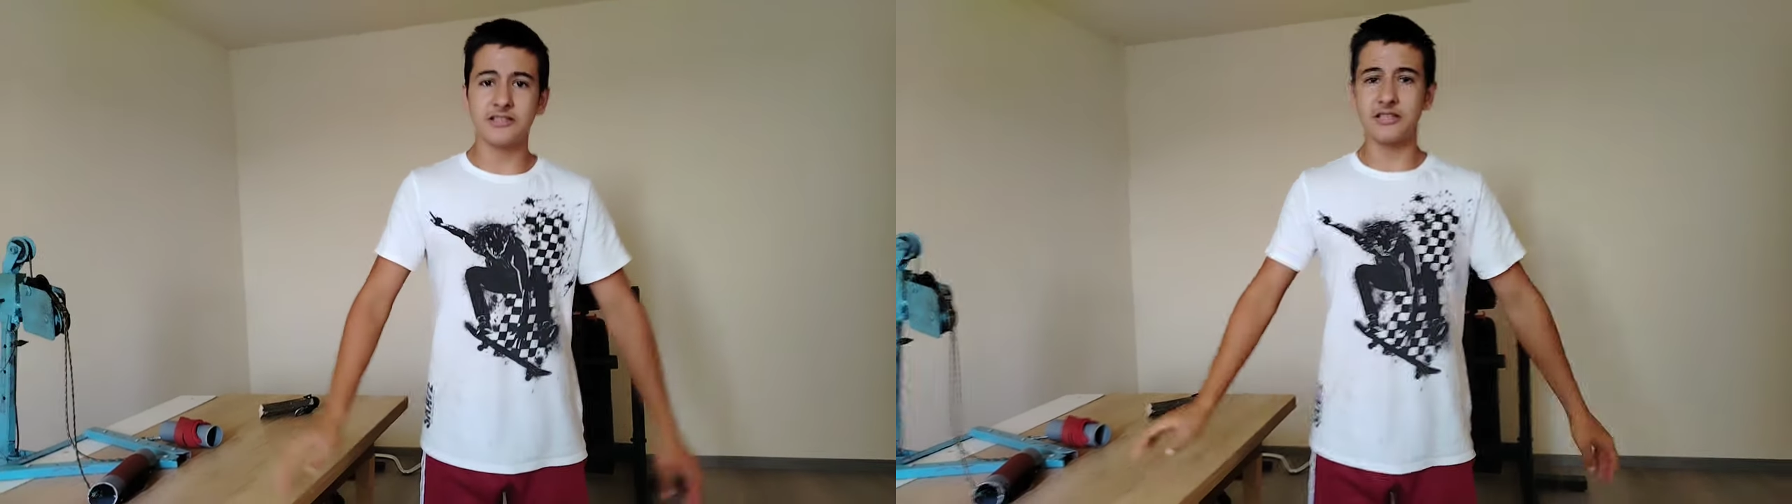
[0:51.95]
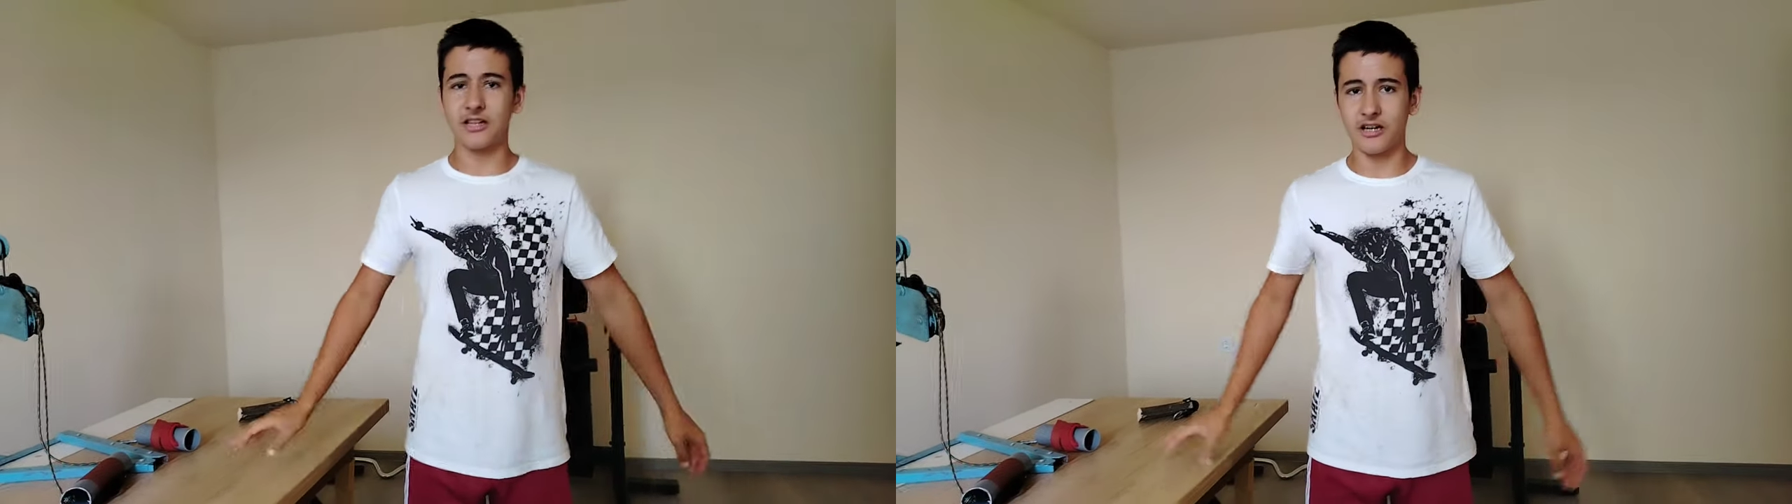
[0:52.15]

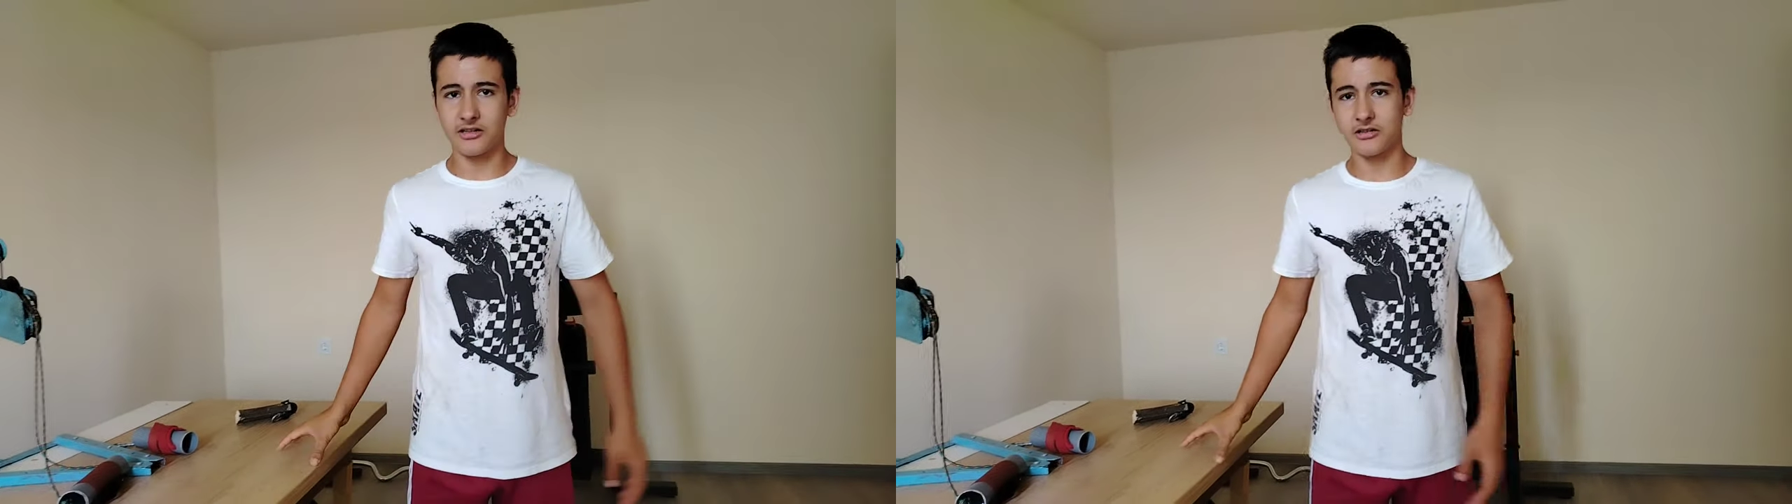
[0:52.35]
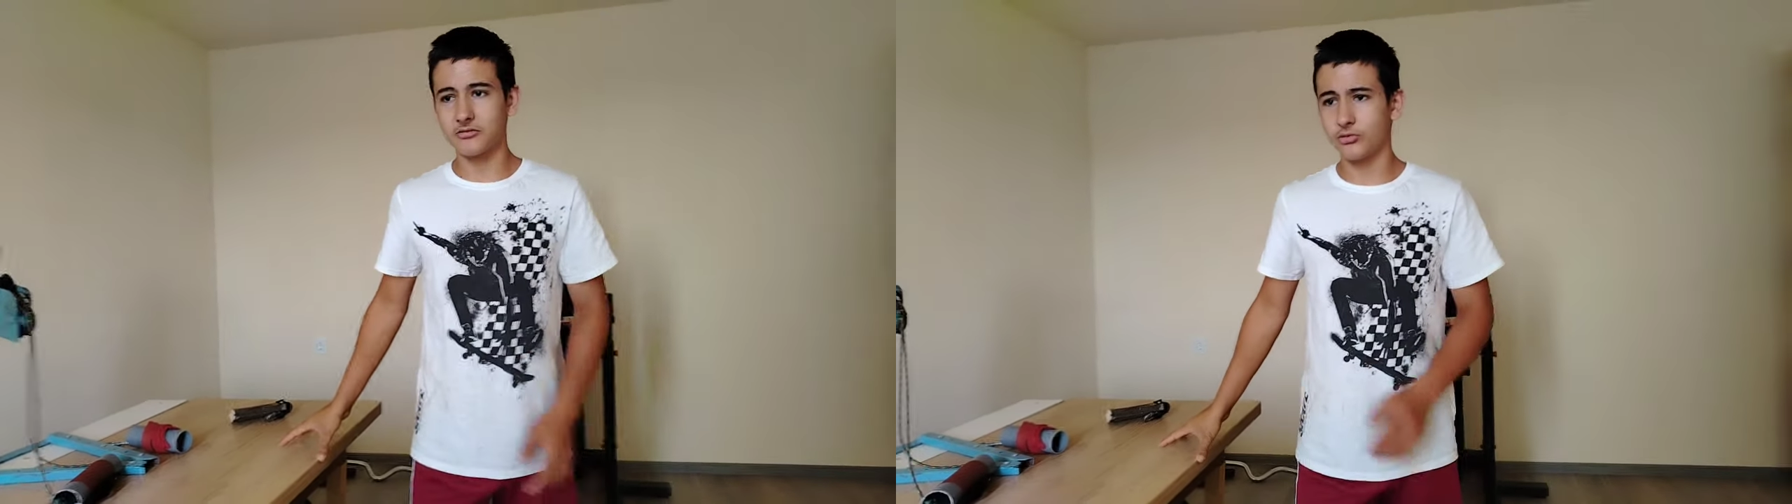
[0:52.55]
it's
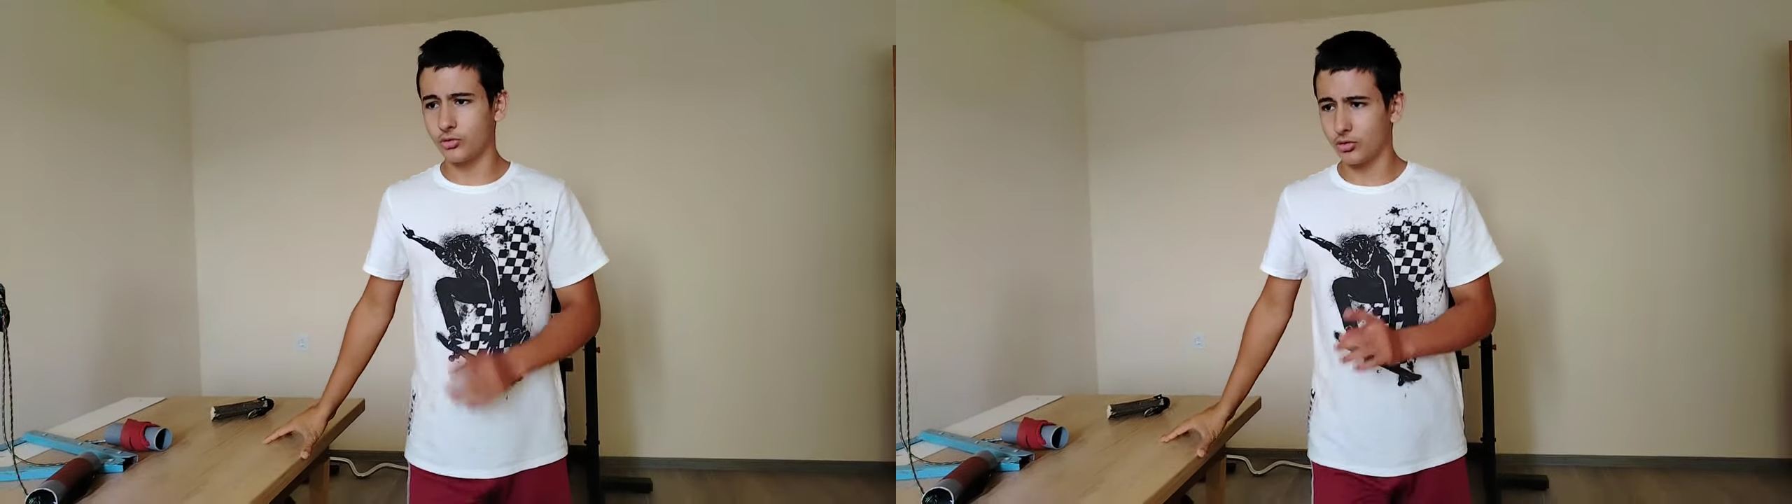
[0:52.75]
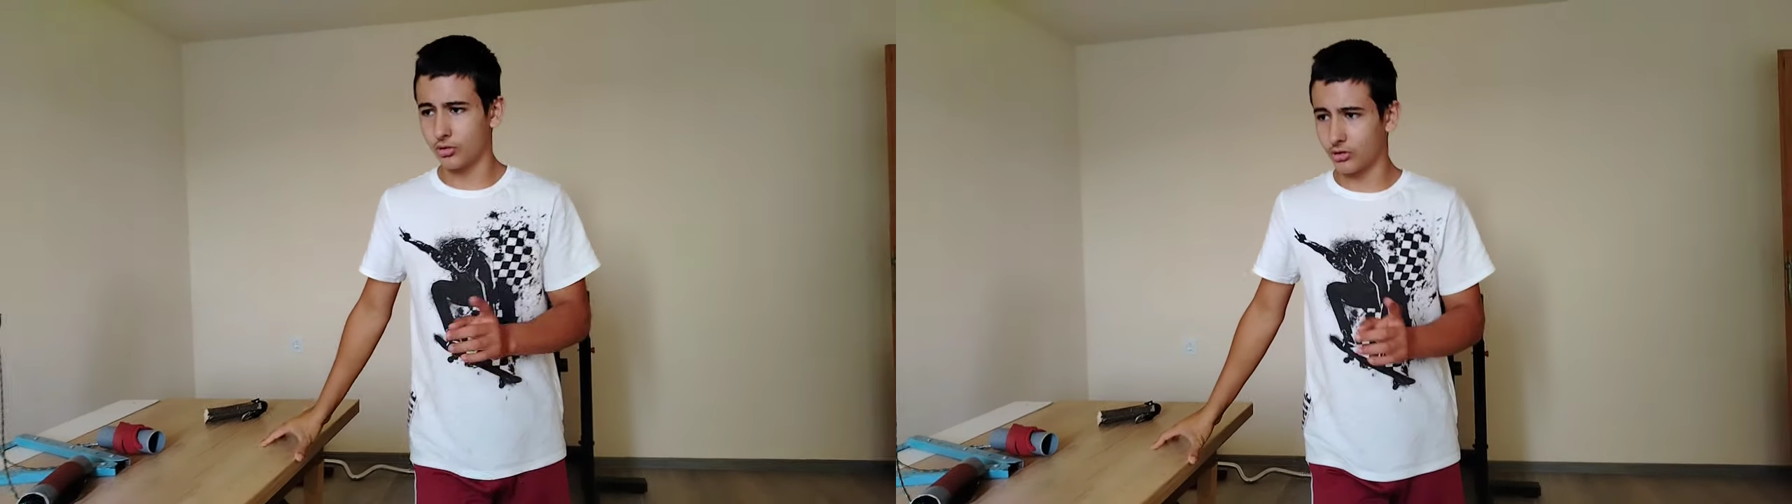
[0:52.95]
enough.
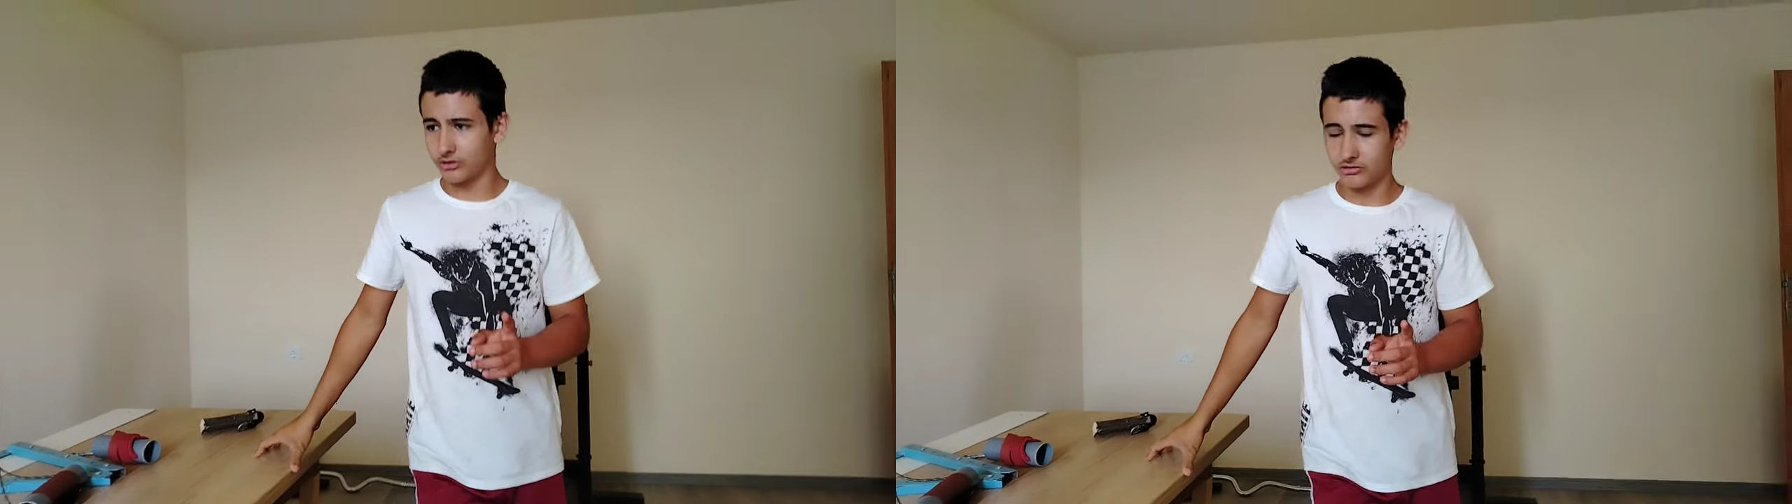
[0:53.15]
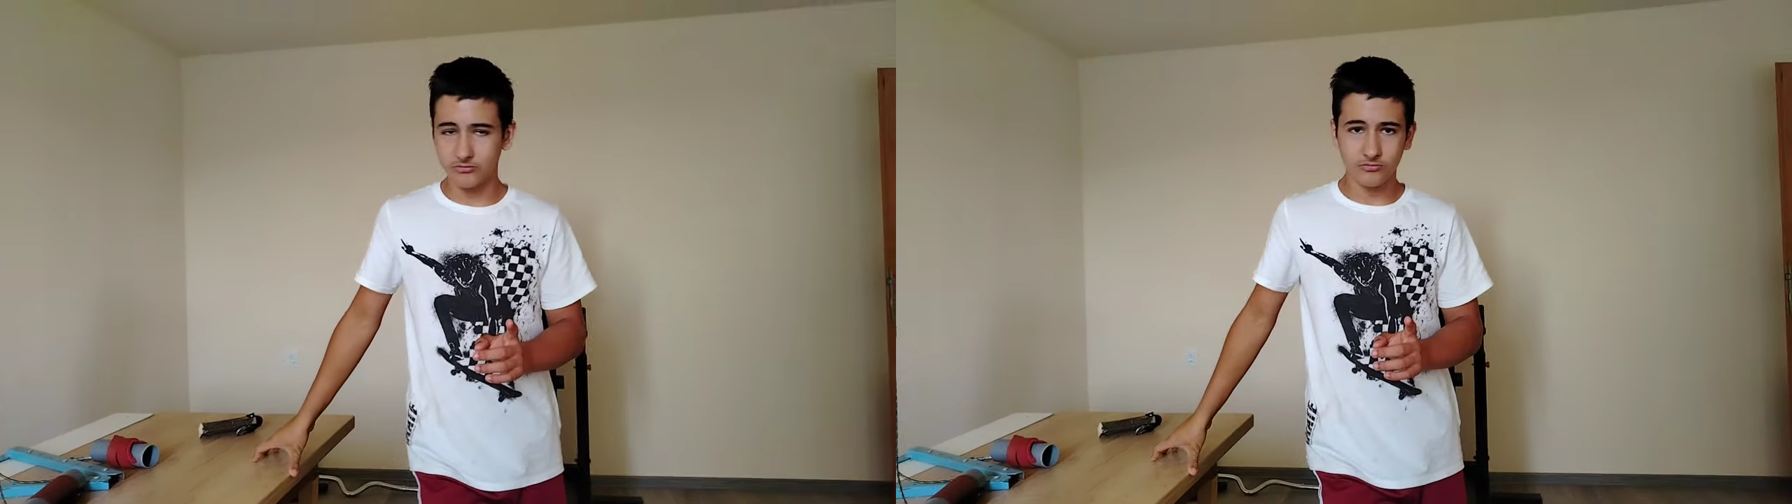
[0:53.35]
No.